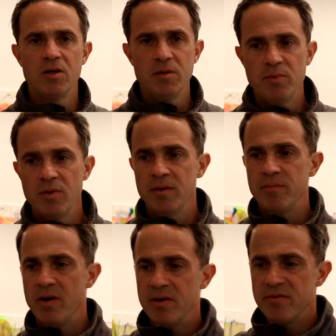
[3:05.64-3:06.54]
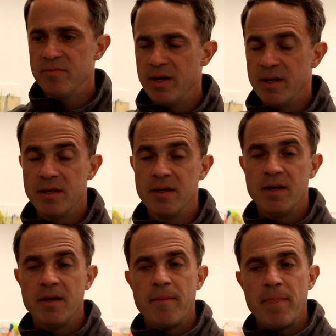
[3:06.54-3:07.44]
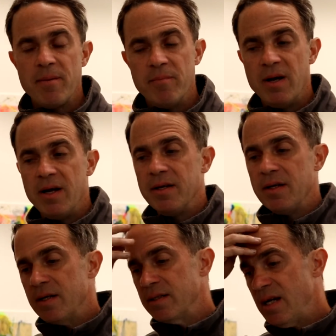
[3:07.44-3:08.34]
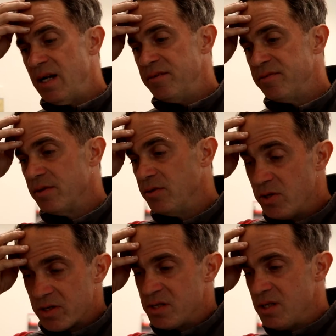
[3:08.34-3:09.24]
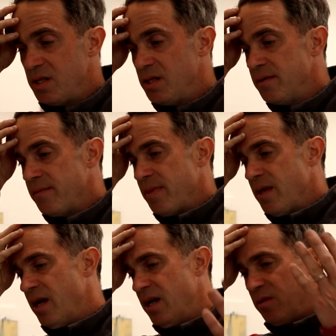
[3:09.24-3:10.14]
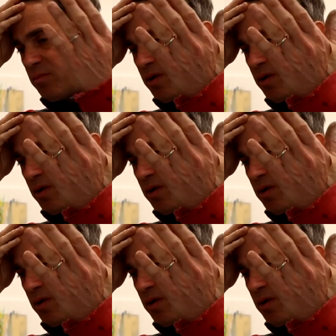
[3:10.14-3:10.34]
good part of my life, New York City, and